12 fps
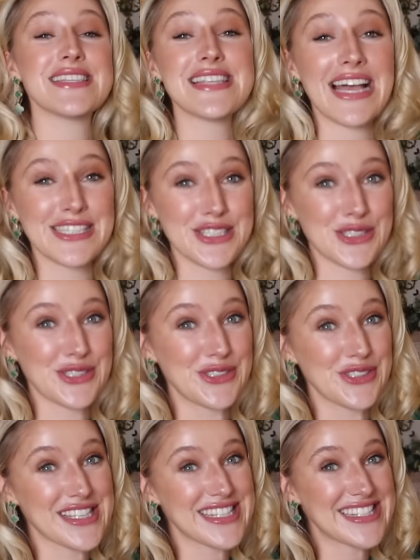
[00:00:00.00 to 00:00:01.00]
Santa
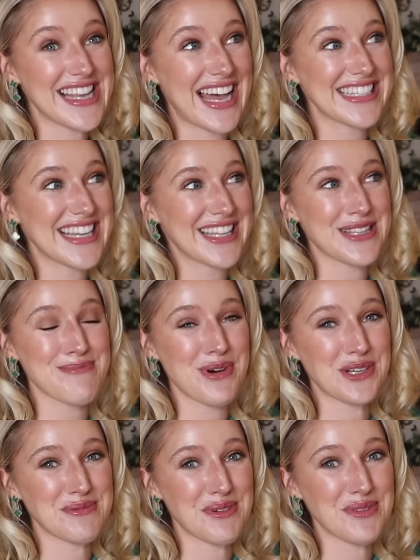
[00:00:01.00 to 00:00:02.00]
Claus is sat at the
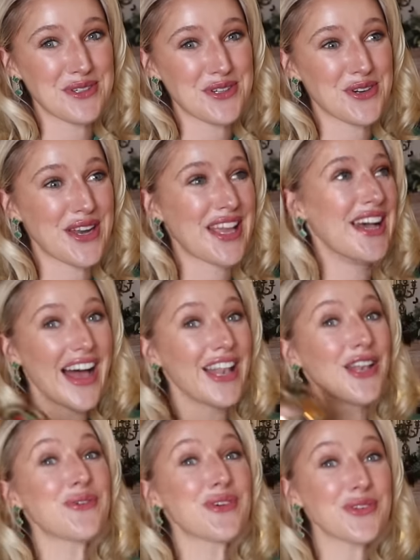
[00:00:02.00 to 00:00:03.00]
bottom of the tree,
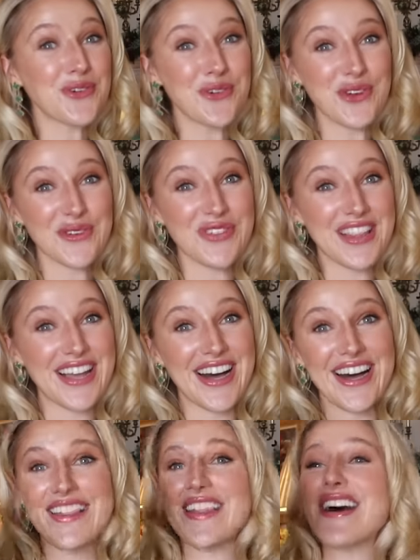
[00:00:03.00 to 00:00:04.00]
along with all of the
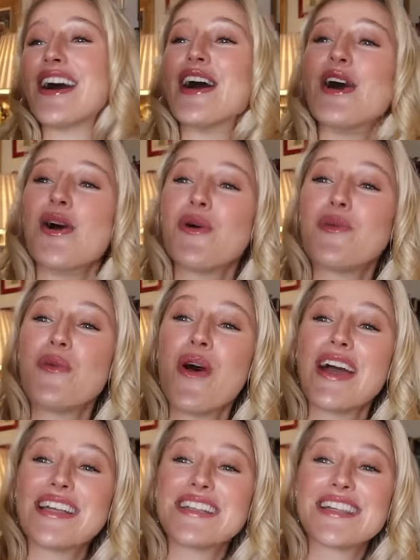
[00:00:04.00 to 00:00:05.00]
other
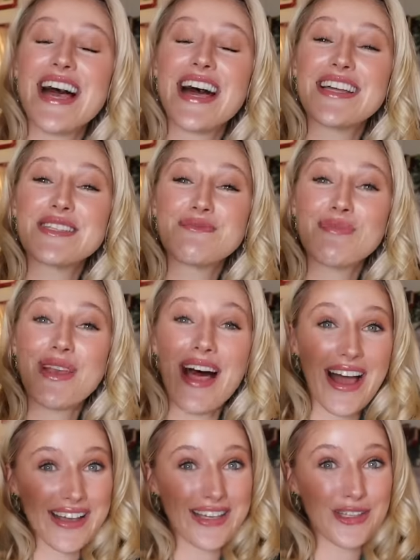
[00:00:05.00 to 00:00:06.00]
white and
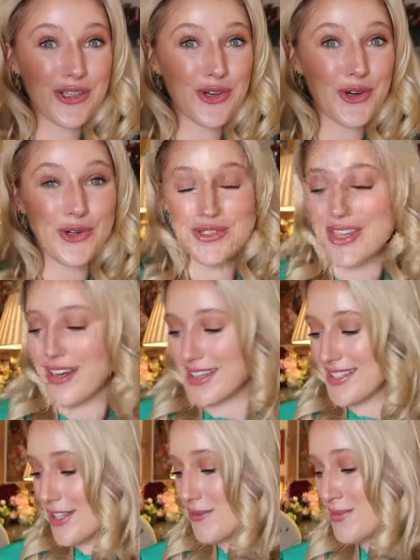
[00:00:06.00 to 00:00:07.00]
black and gold
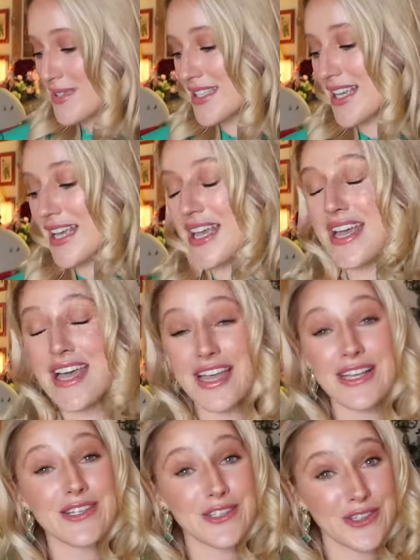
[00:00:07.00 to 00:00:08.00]
items.
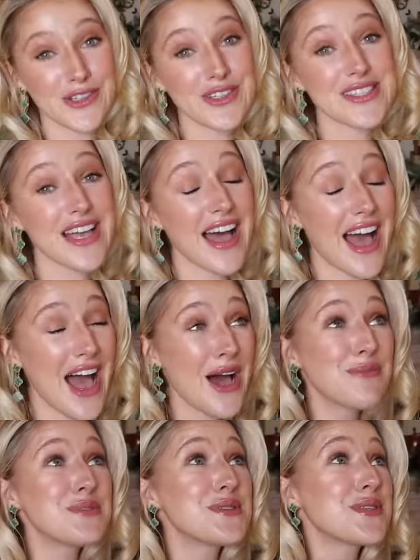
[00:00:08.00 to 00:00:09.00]
It looks
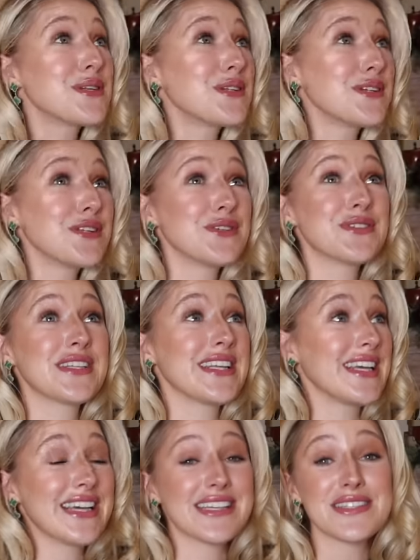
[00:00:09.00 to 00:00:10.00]

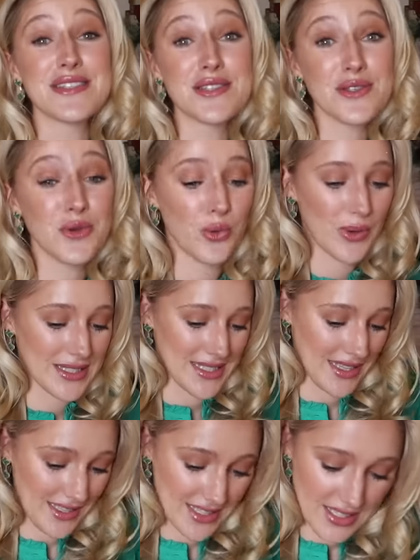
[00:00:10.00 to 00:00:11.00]
absolutely
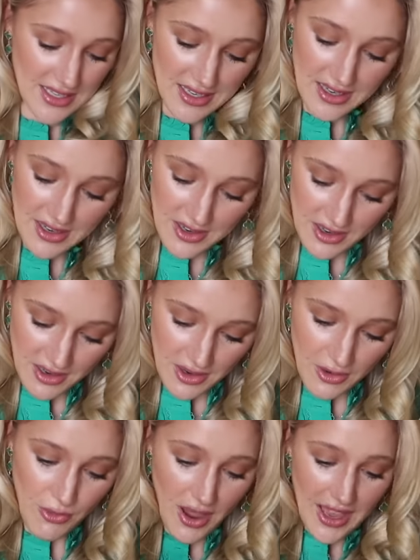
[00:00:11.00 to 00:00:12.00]
exquisite.
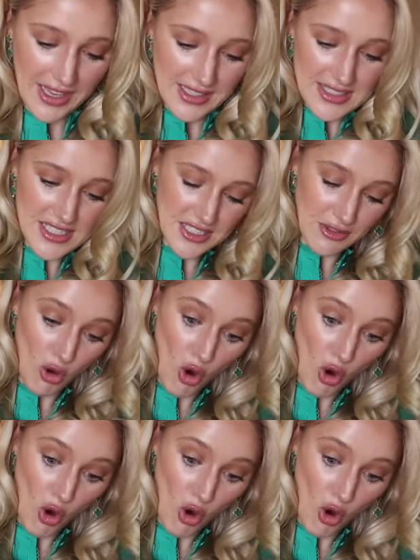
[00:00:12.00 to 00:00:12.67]
Right.